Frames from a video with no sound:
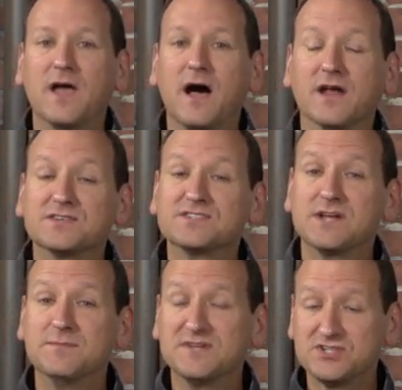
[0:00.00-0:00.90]
On
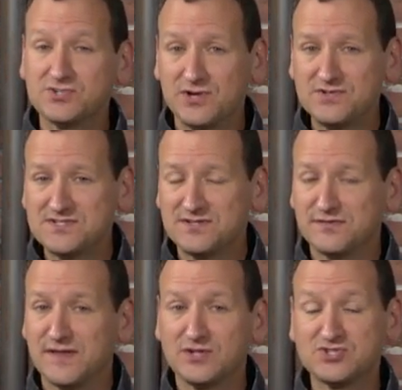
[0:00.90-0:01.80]
some distros,
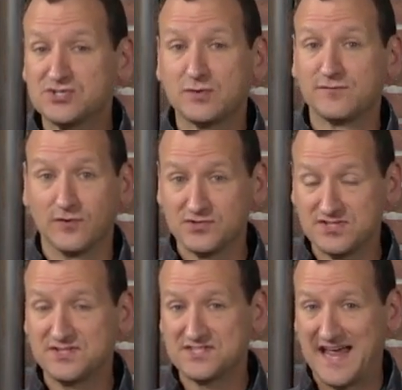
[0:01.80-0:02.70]
they'll just refer
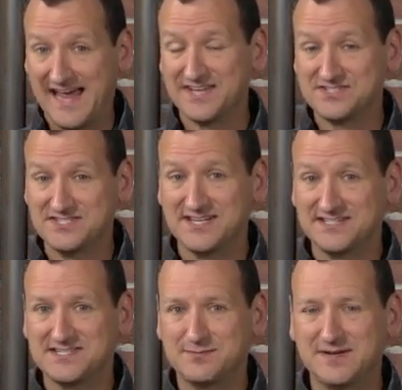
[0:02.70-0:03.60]
to this as
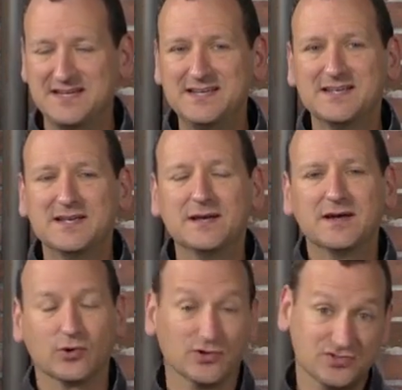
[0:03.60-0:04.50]
DHCP
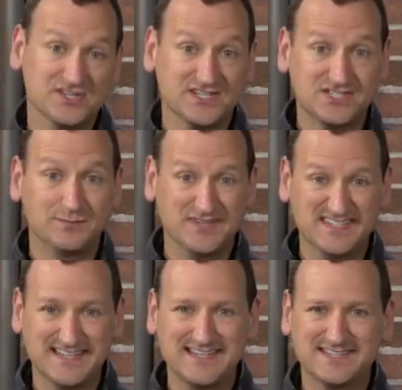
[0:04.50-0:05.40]
or
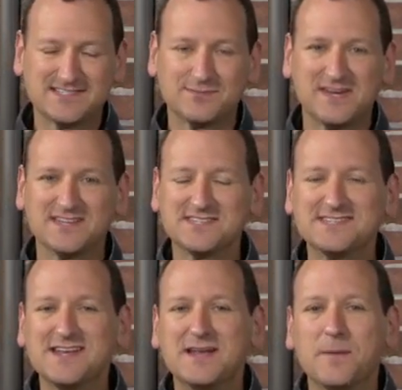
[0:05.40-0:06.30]
DHCPD in some cases.